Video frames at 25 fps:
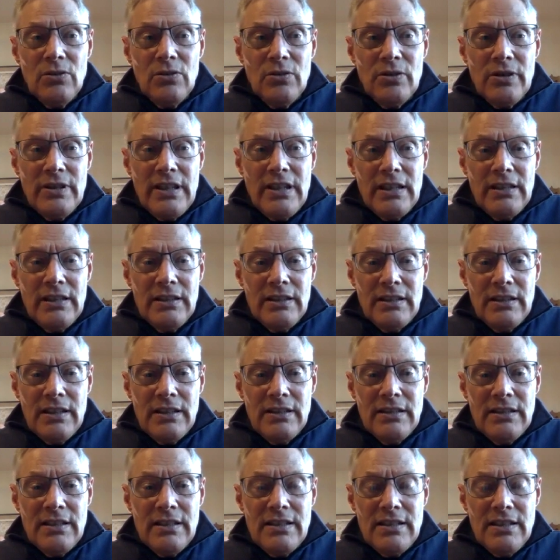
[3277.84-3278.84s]

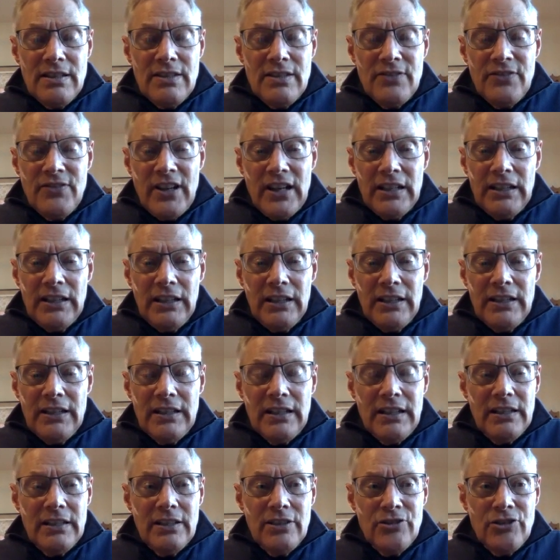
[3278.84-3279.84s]
that this is finally
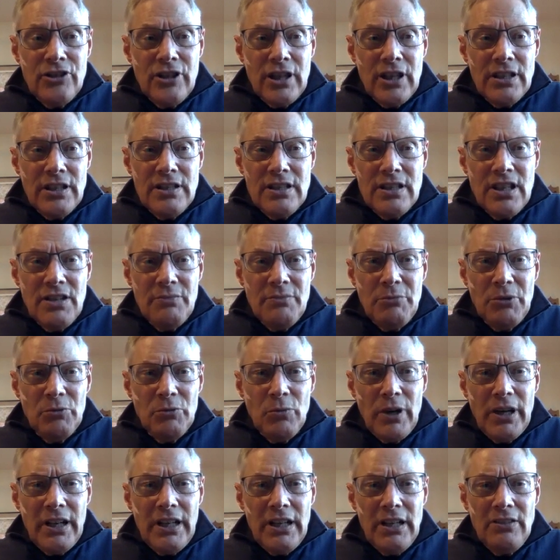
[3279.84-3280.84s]
the chance they've been
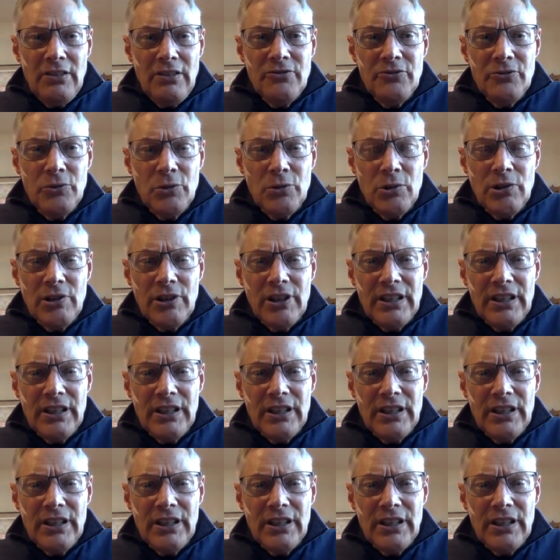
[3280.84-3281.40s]
waiting for,